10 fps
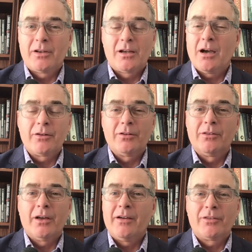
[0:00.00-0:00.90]
got
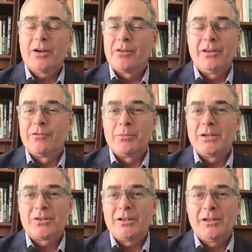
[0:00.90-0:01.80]
all the
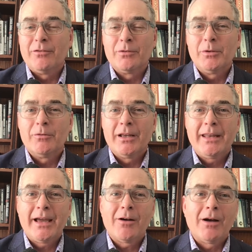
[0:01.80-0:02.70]
information I need from you right
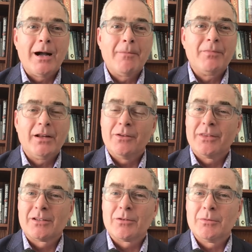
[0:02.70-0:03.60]
now.
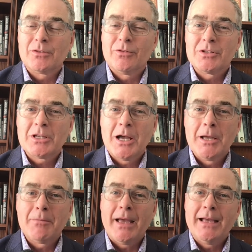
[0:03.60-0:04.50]
Thanks very much for your
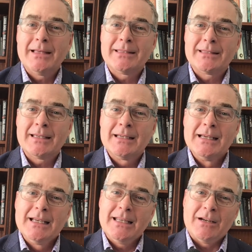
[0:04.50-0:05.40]
time. And
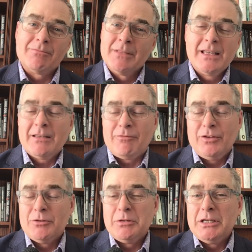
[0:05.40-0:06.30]
if
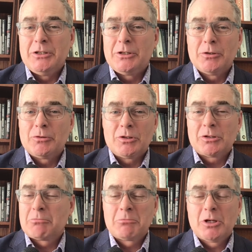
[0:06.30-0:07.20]
you need to,
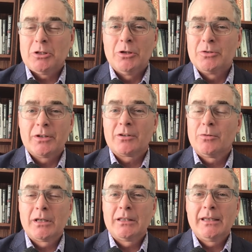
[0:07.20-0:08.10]
just close it
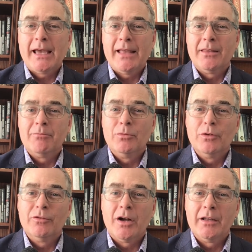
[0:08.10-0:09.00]
quickly and then
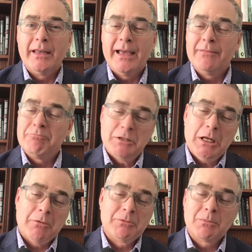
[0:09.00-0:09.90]
move on and
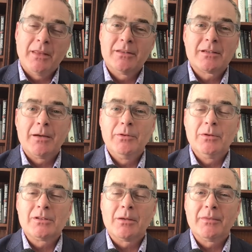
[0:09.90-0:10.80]
spend the time
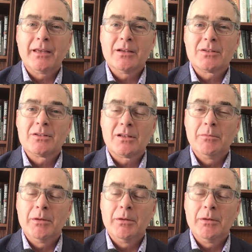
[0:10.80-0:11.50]
doing something else that's going to be